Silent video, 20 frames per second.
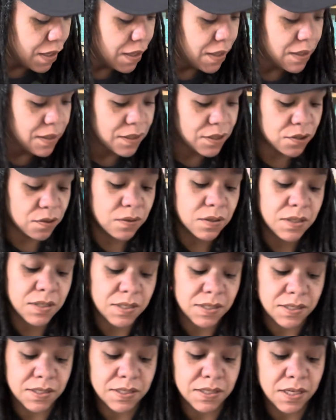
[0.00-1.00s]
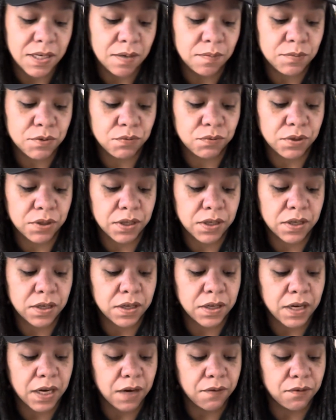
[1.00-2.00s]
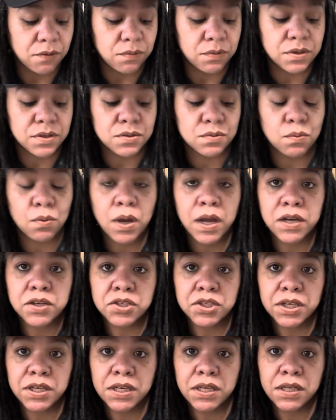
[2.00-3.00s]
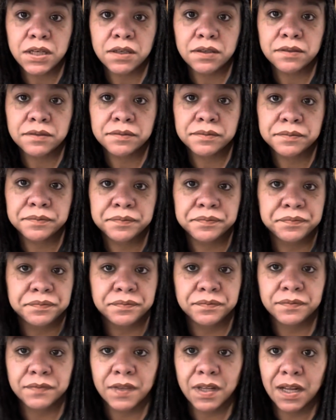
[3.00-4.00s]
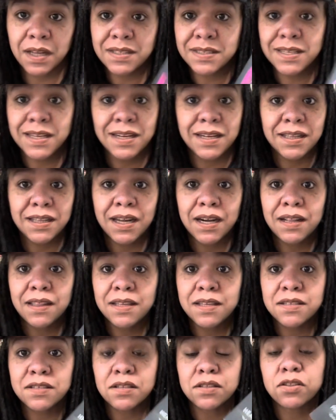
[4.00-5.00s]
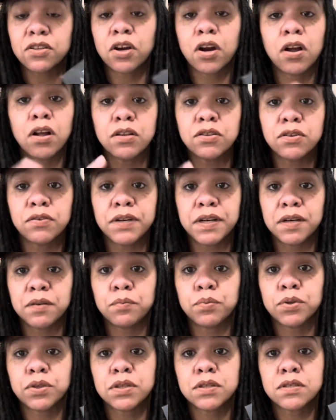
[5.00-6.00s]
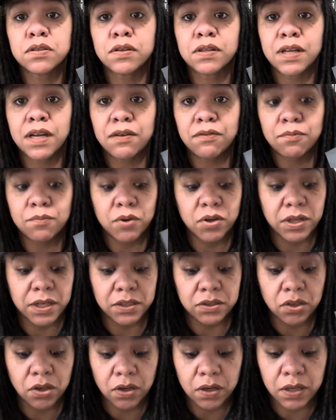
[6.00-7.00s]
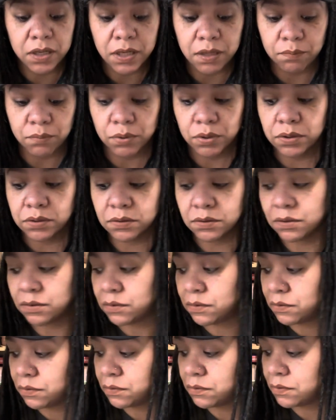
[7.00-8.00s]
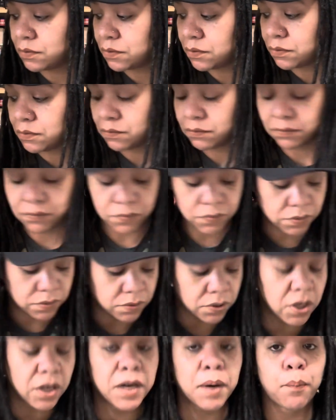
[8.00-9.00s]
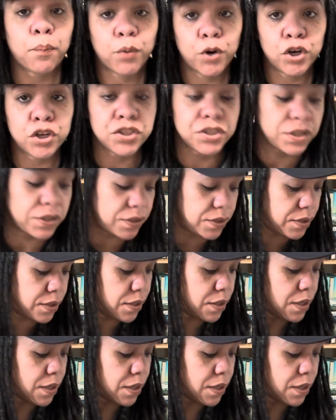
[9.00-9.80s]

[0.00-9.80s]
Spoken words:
This one seemed really good. Everyone is Watching. See, a lot of these, they're all donated books, so a lot of them are like Target books, Target purchased.